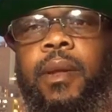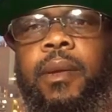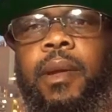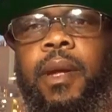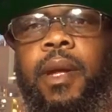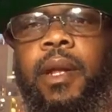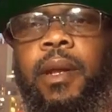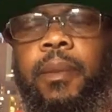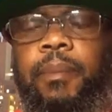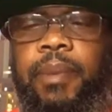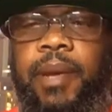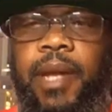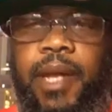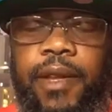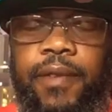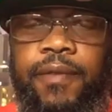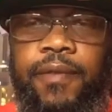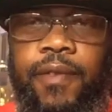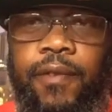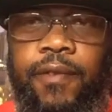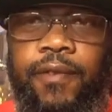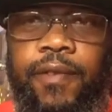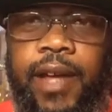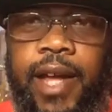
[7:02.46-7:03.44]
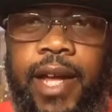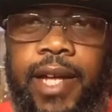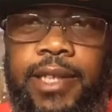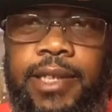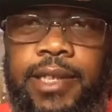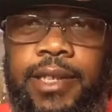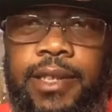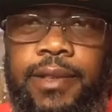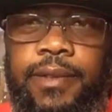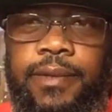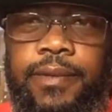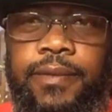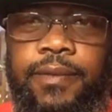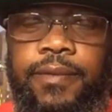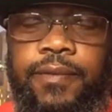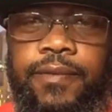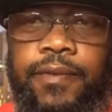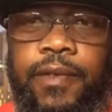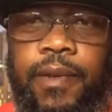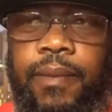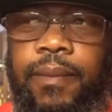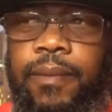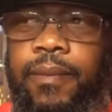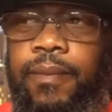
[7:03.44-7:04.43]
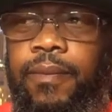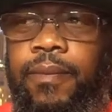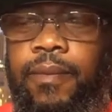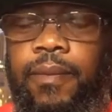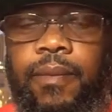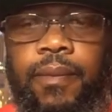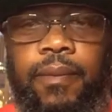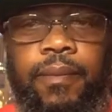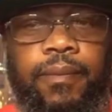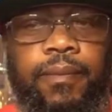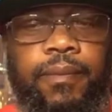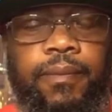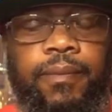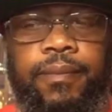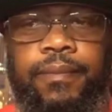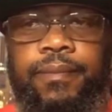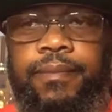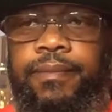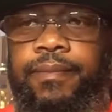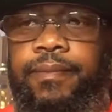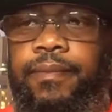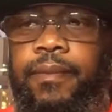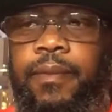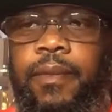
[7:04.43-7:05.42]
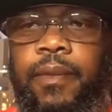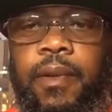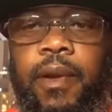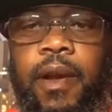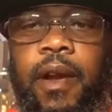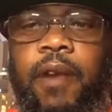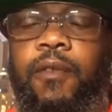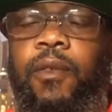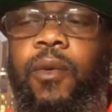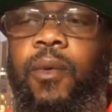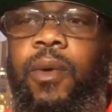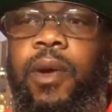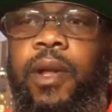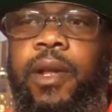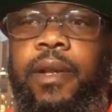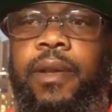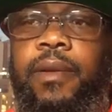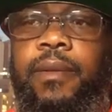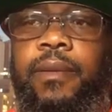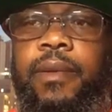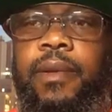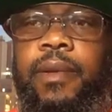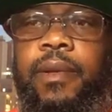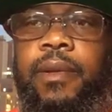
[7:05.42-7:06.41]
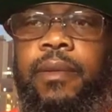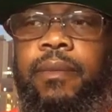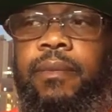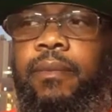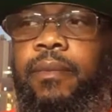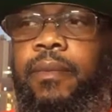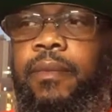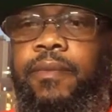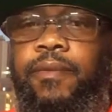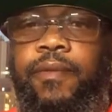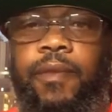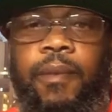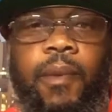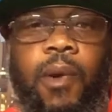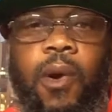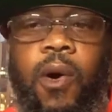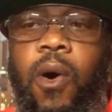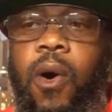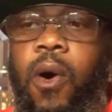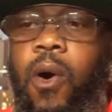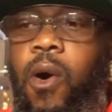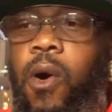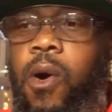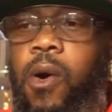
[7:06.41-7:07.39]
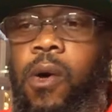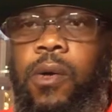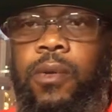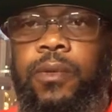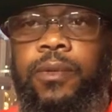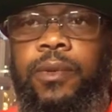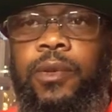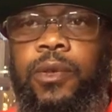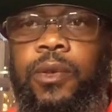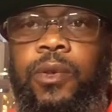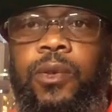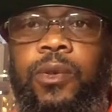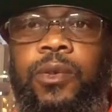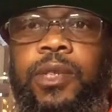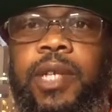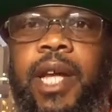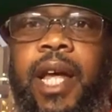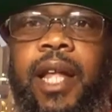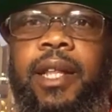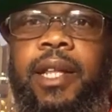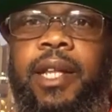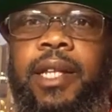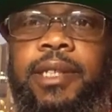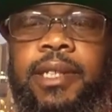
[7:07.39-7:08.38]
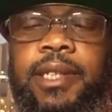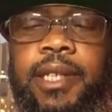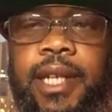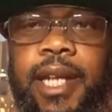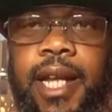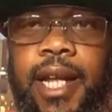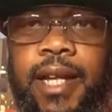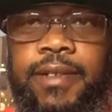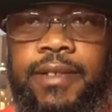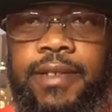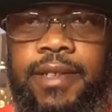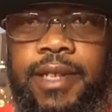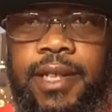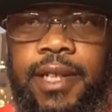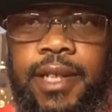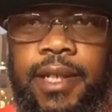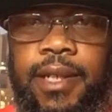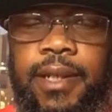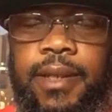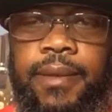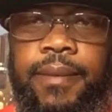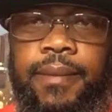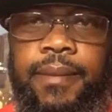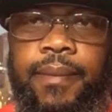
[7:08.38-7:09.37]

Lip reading: in a peaceful fashion, from everyone, from all news outlets that I've seen,